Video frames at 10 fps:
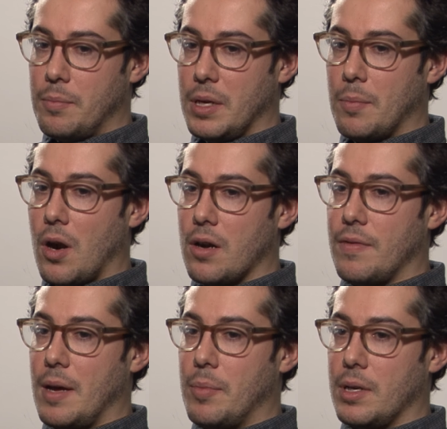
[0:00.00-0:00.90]
big part
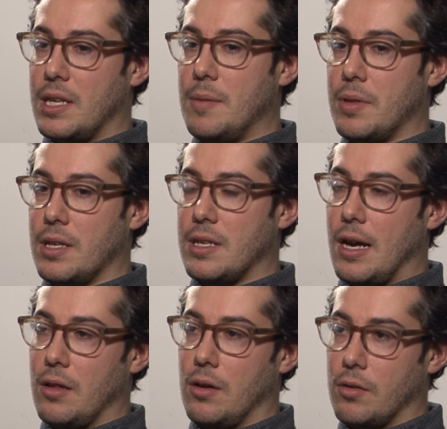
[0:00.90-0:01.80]
of that. But keeping the
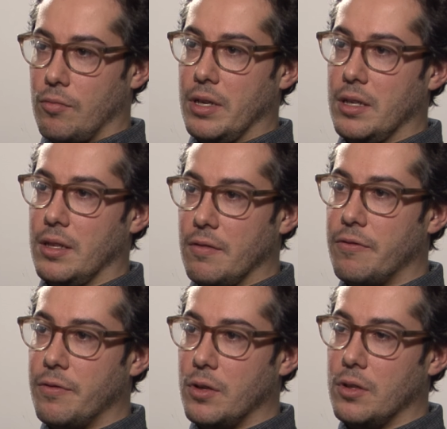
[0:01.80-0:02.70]
dialogue real and
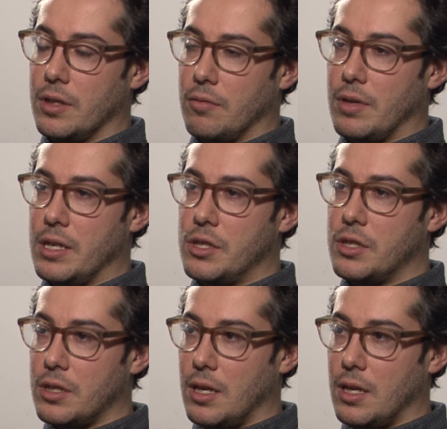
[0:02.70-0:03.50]
full and rich,